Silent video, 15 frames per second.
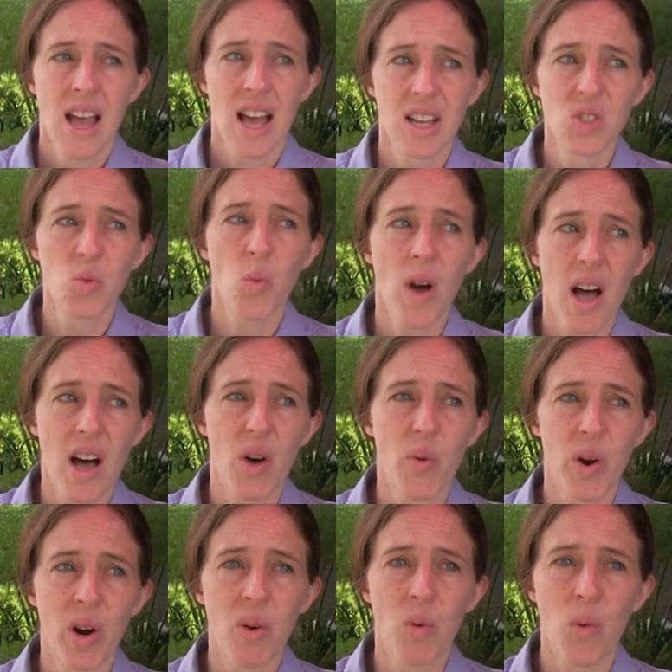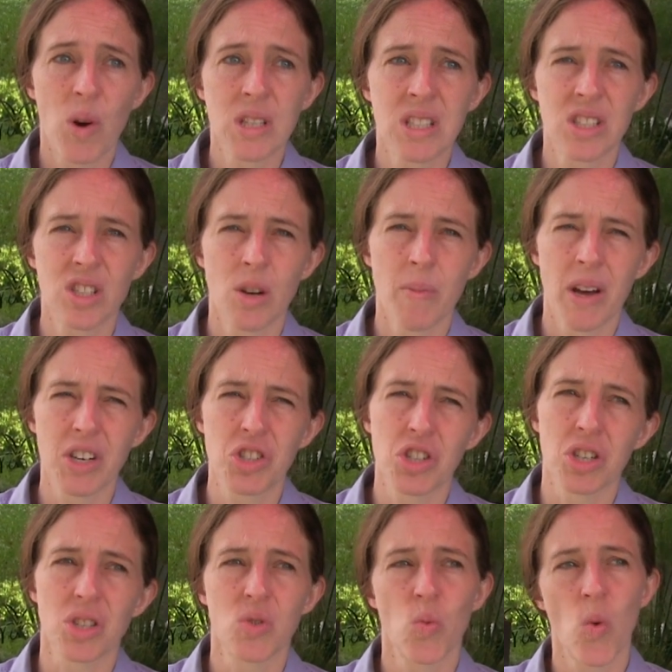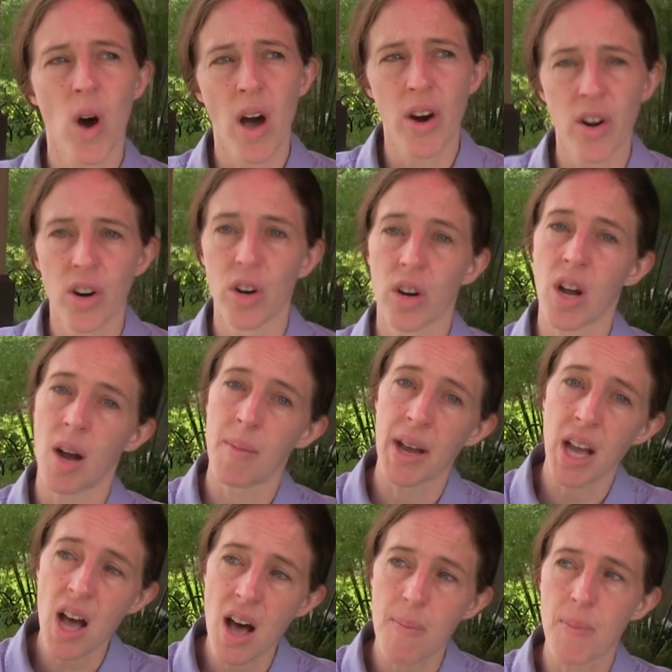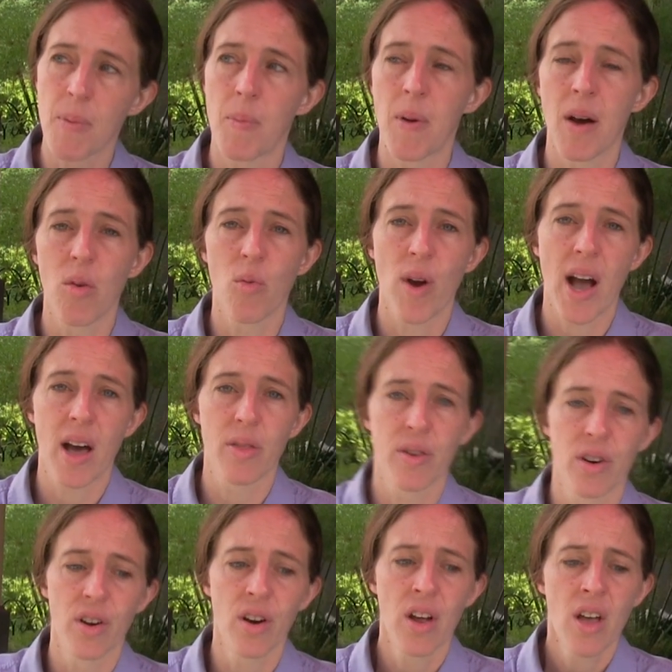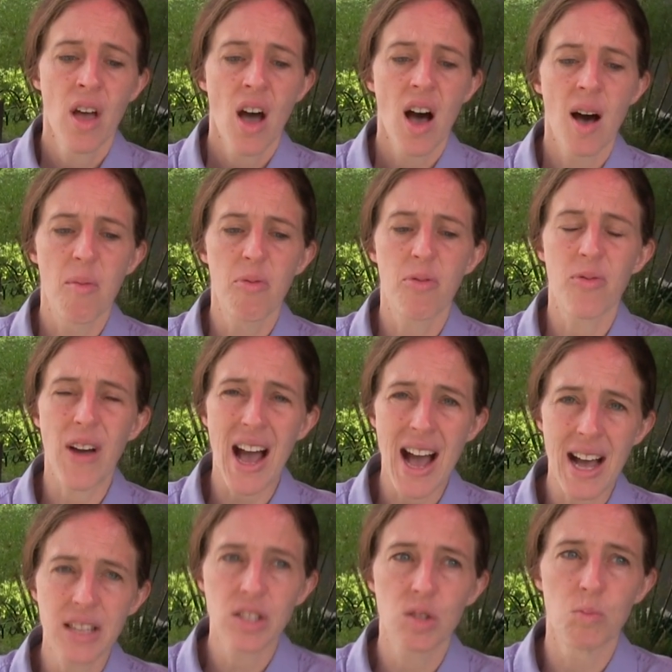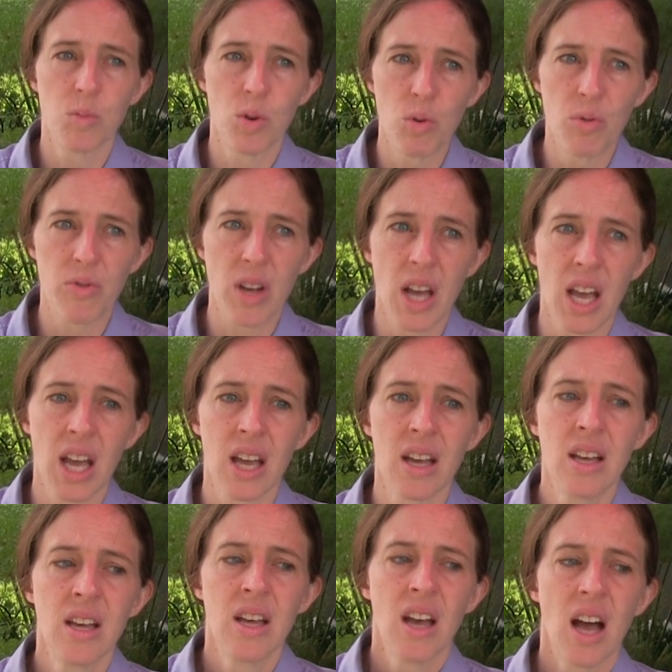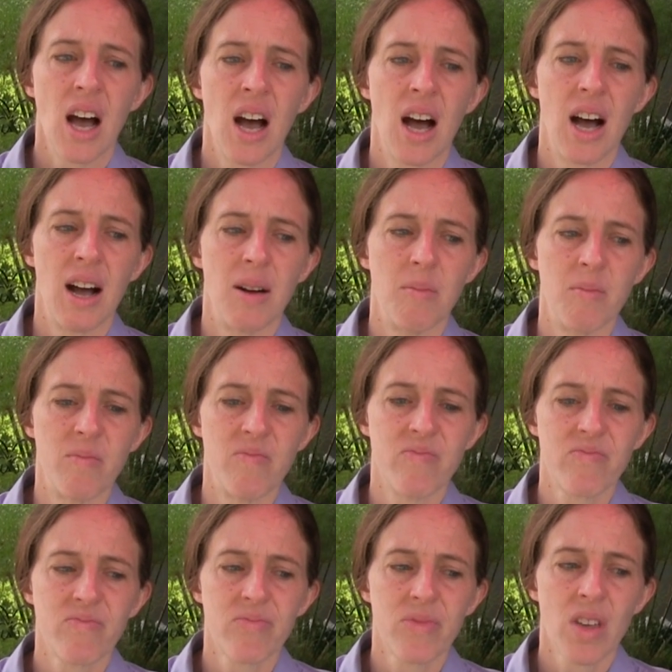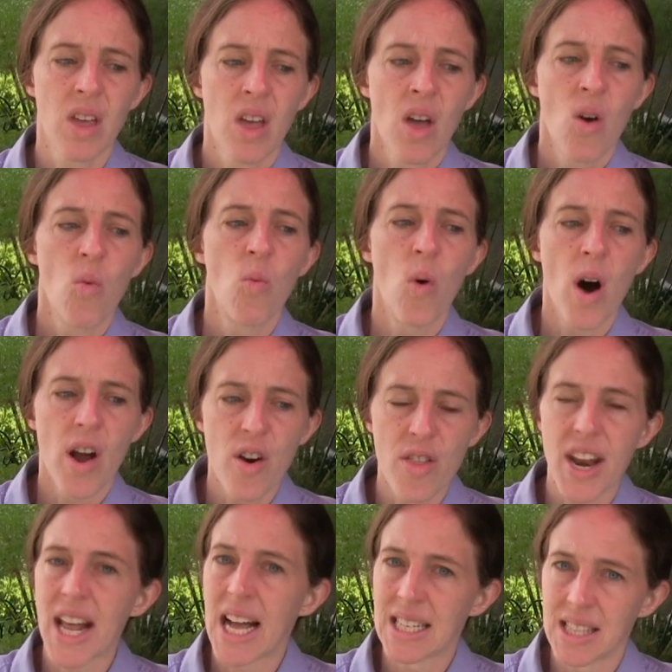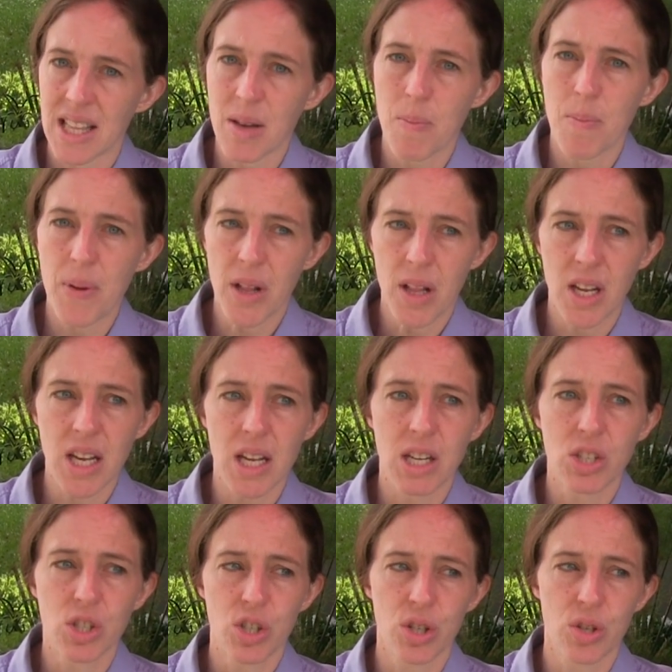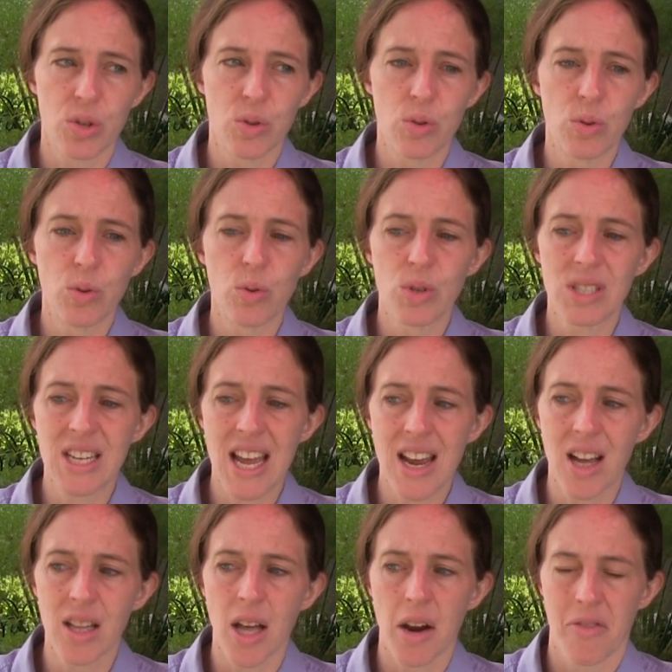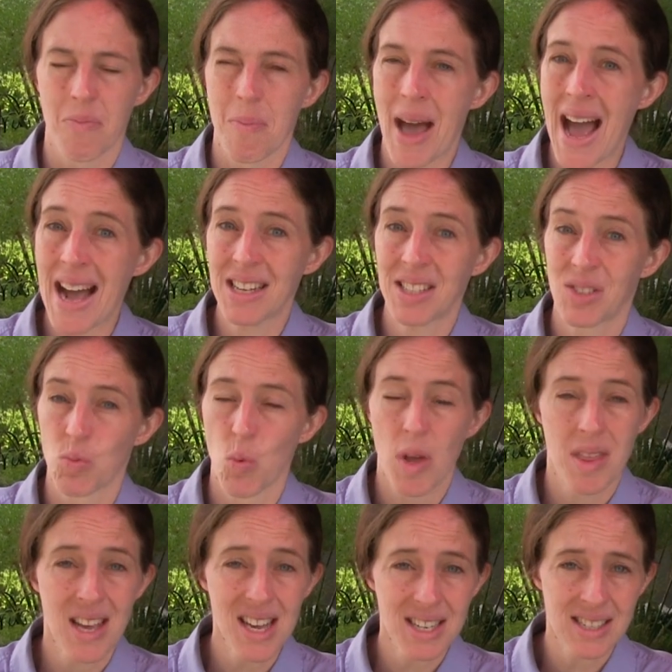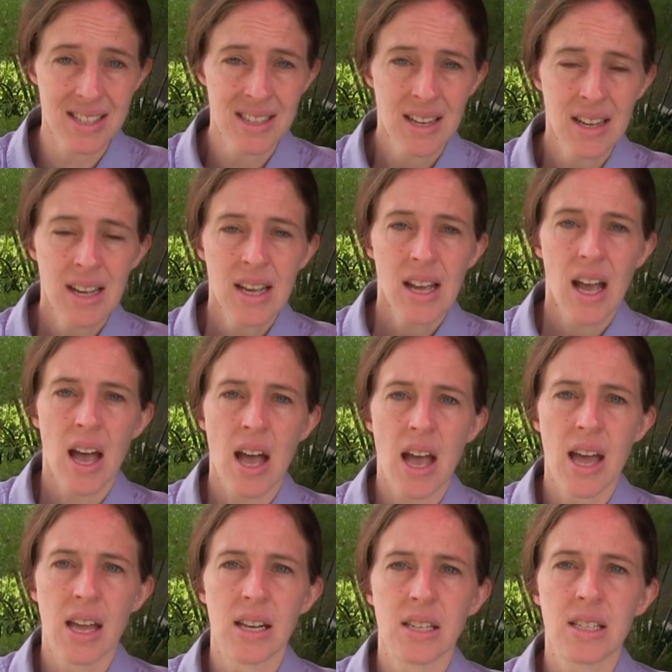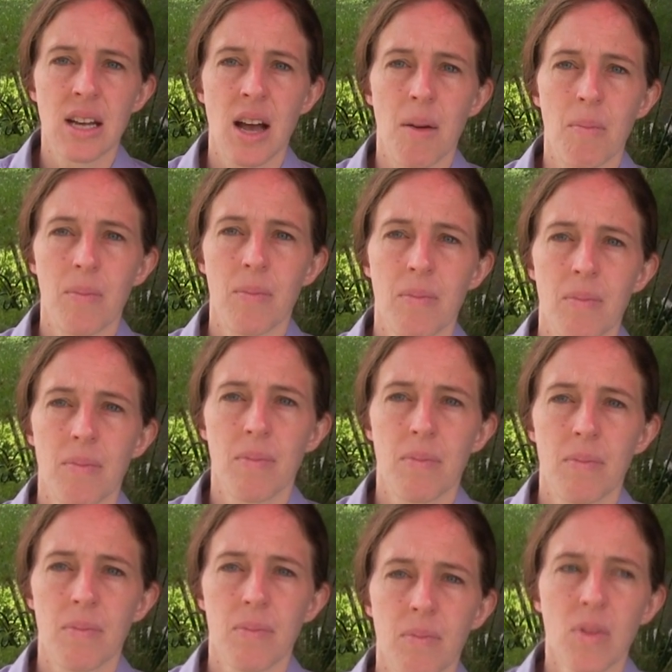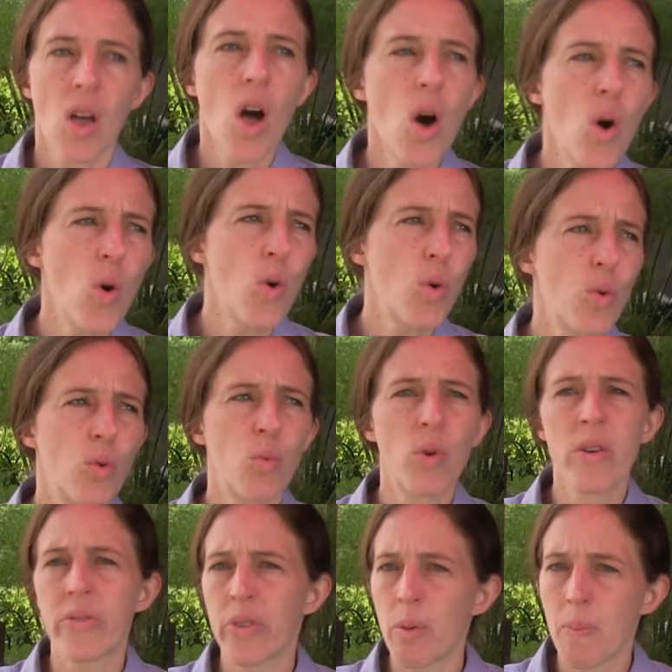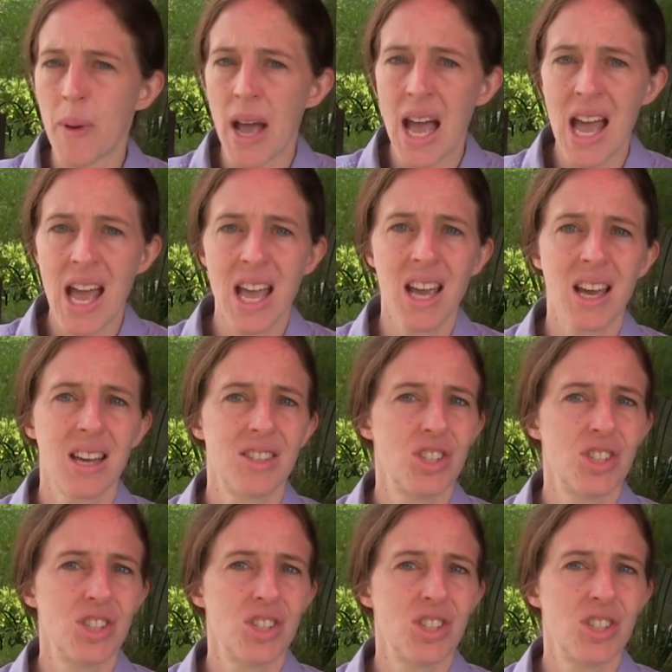as well, where it wasn't so much just water coming up, but rather fast moving. Um, water that has the ability to take a lot of mass with it and um, oh riverbank